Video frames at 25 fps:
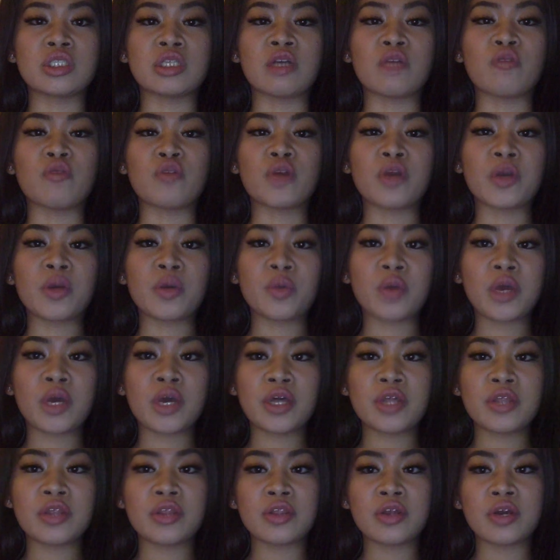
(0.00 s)
suffering
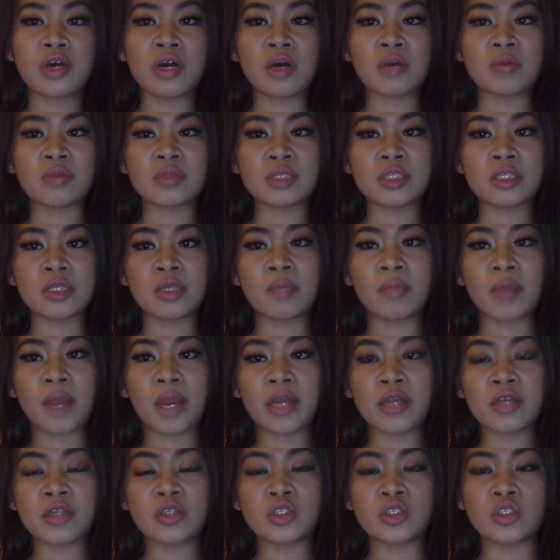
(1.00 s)
with, some
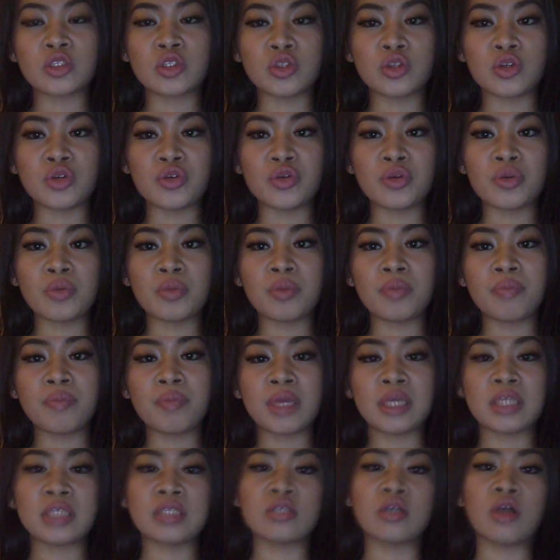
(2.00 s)
might assume,
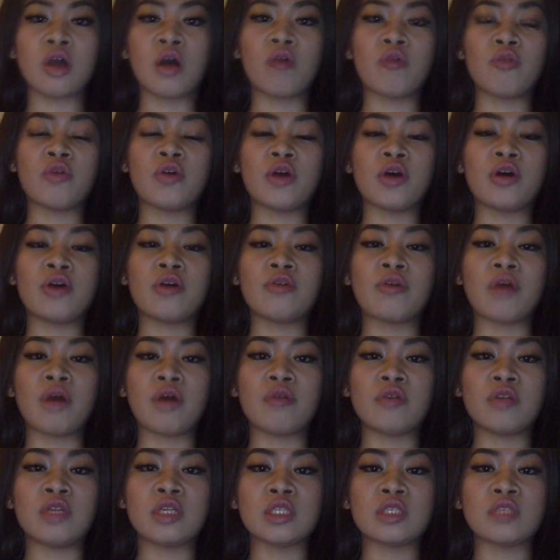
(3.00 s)
based off of
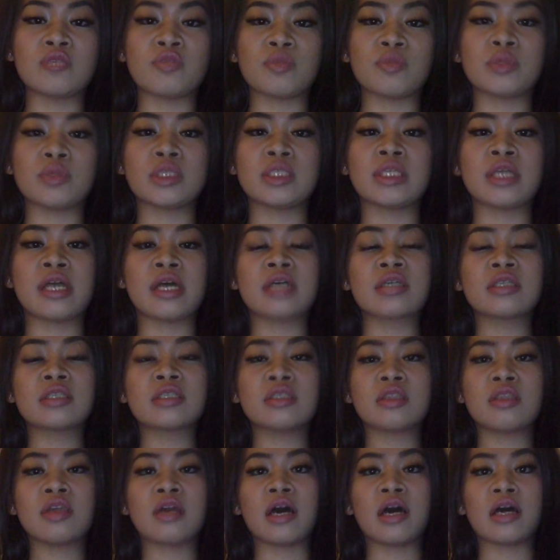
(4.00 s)
evidence from the
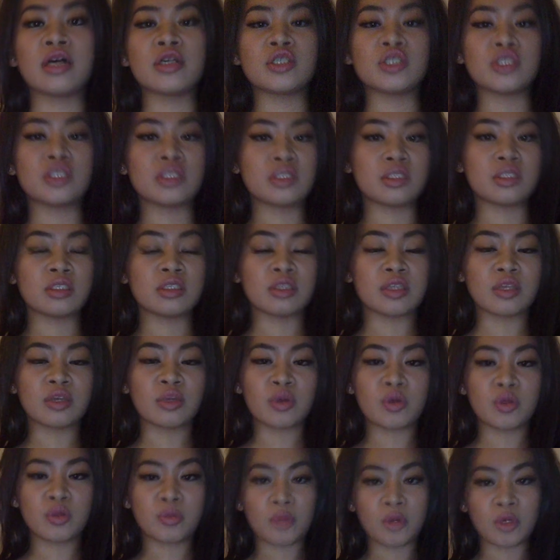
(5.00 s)
text, that she's dealing
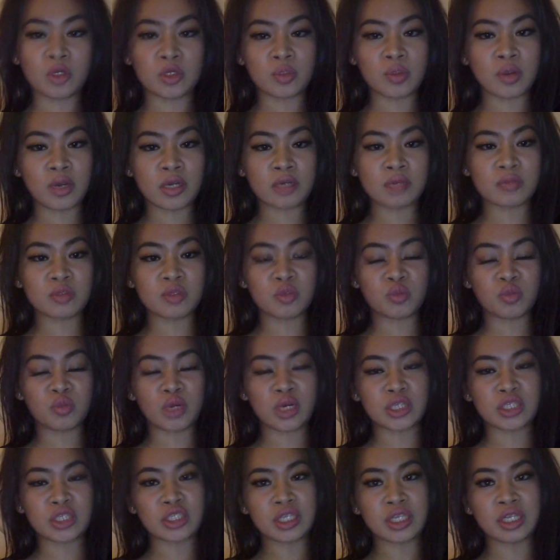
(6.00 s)
with postpartum
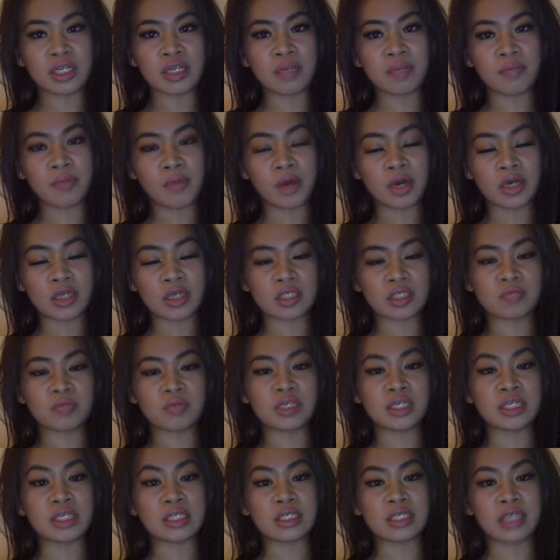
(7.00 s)
depression and
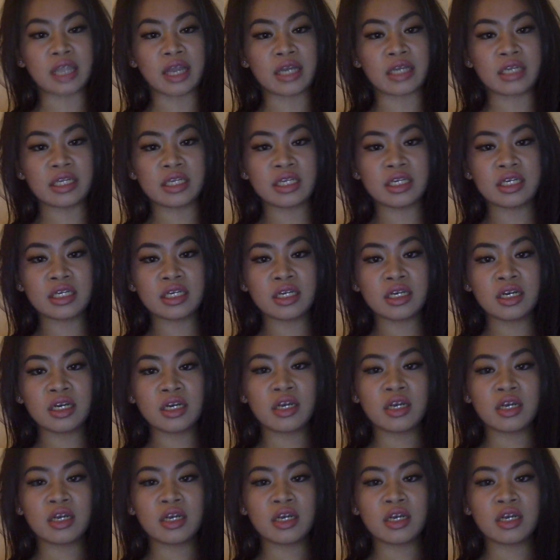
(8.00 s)
possibly anxiety.